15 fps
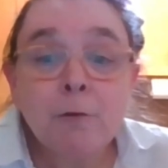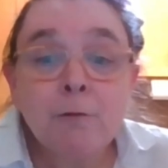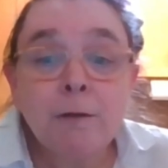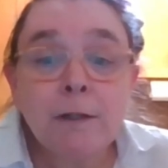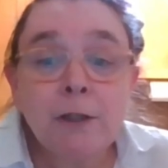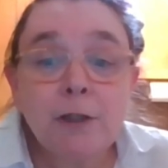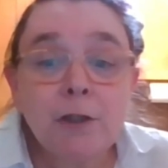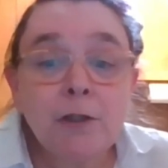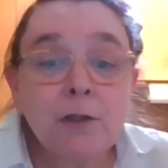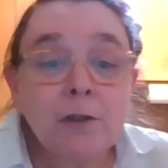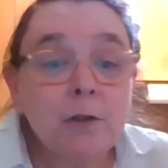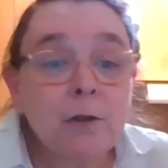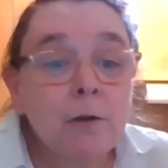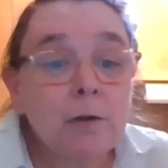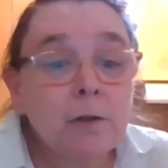Christians
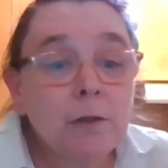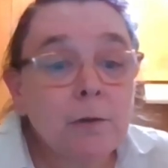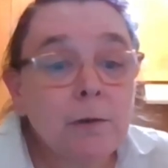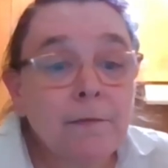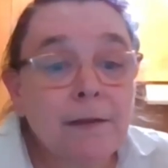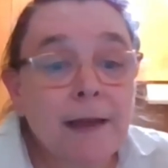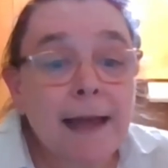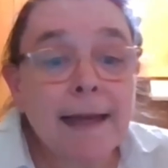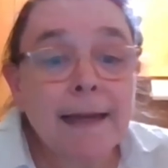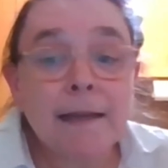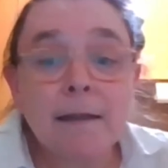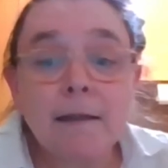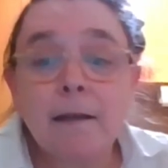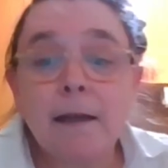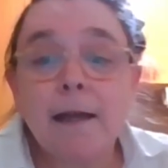could also have
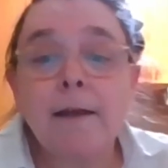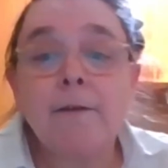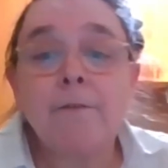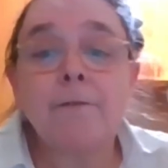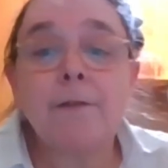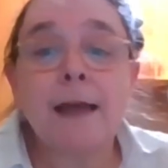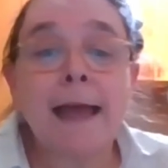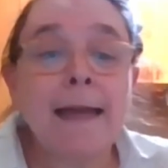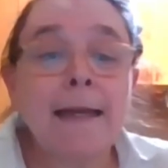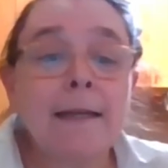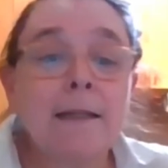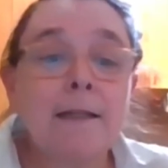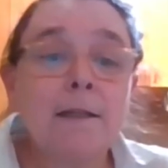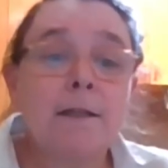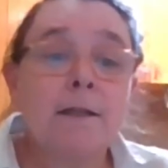added have added
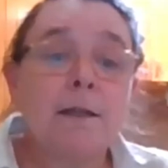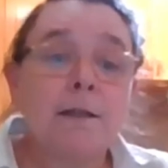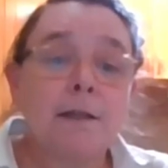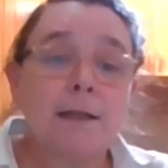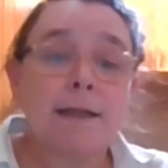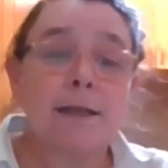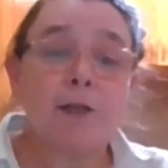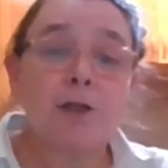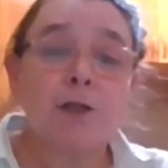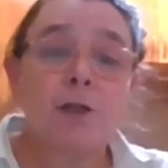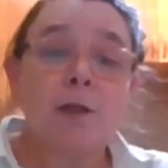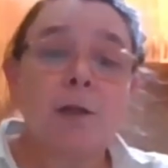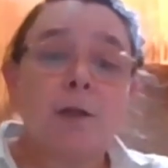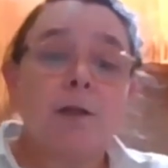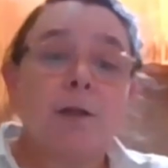dish
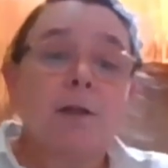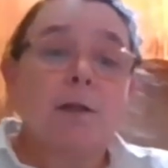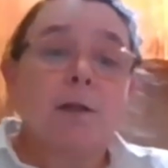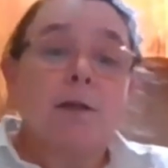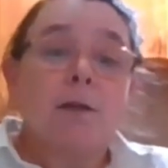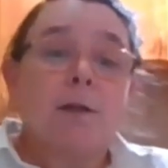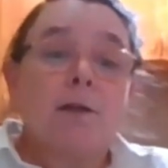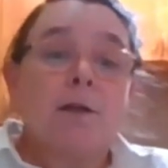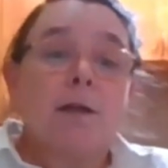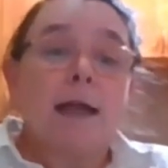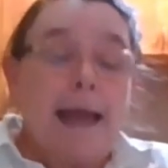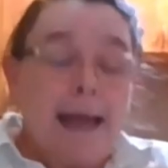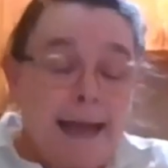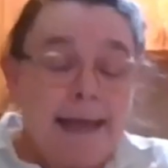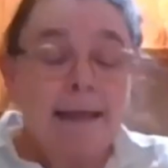
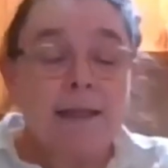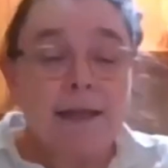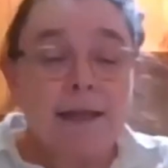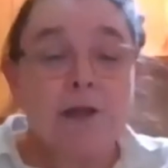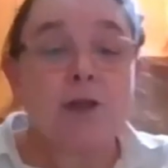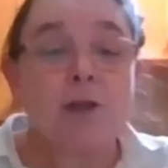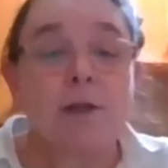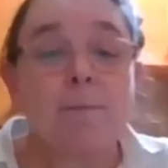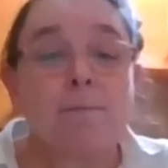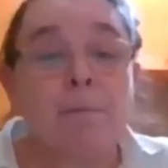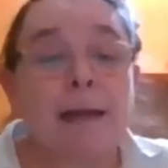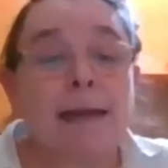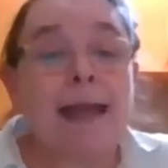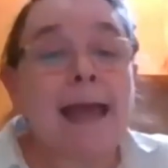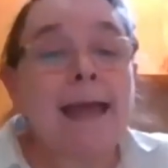had the dish
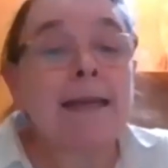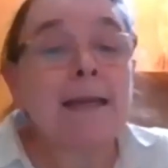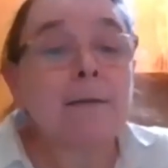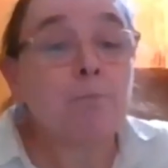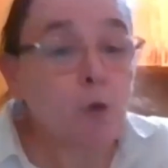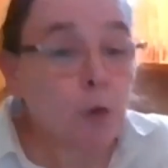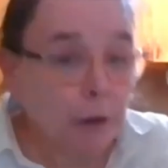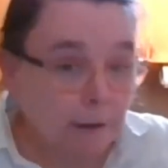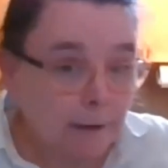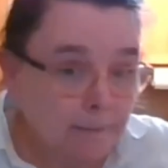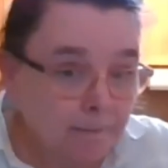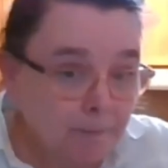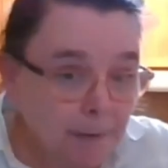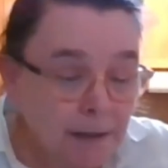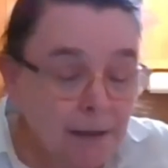but added pork
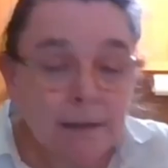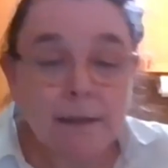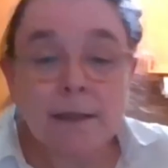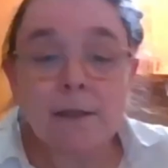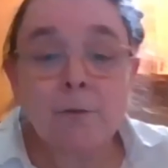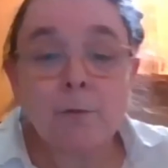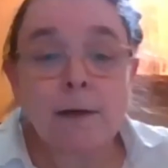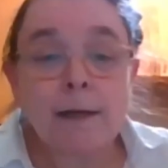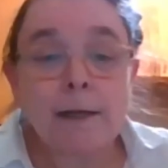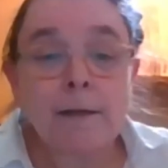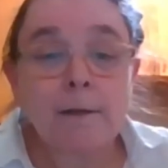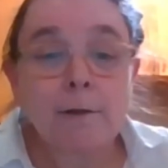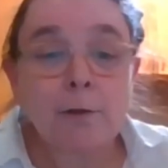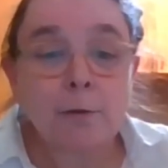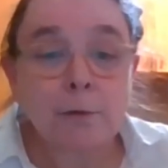because this
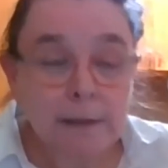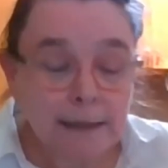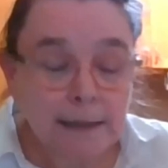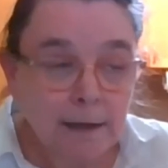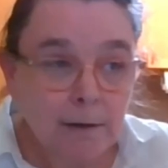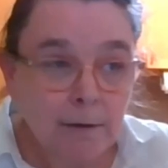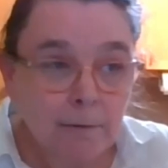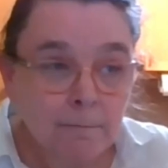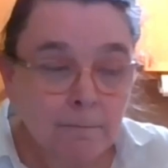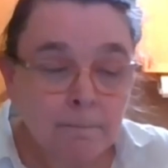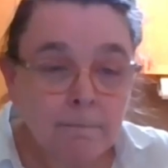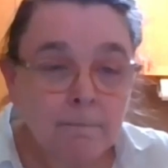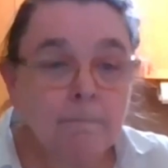way you can tell